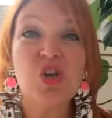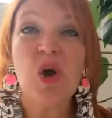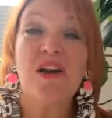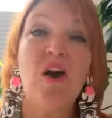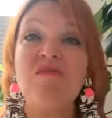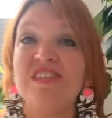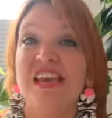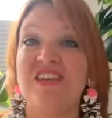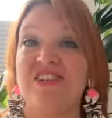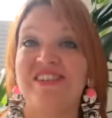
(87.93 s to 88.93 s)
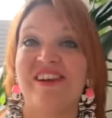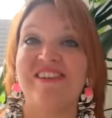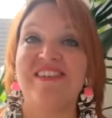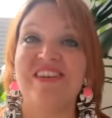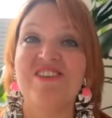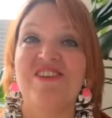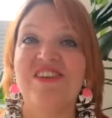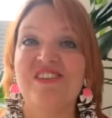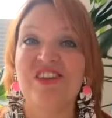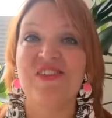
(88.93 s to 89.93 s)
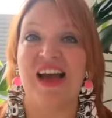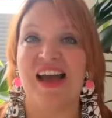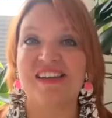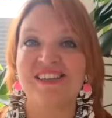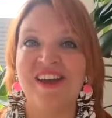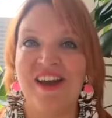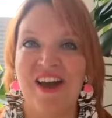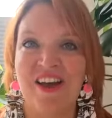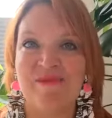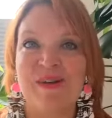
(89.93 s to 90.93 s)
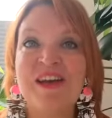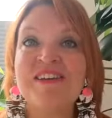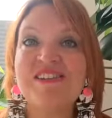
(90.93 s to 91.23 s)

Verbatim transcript: conversation starters that you can do at home.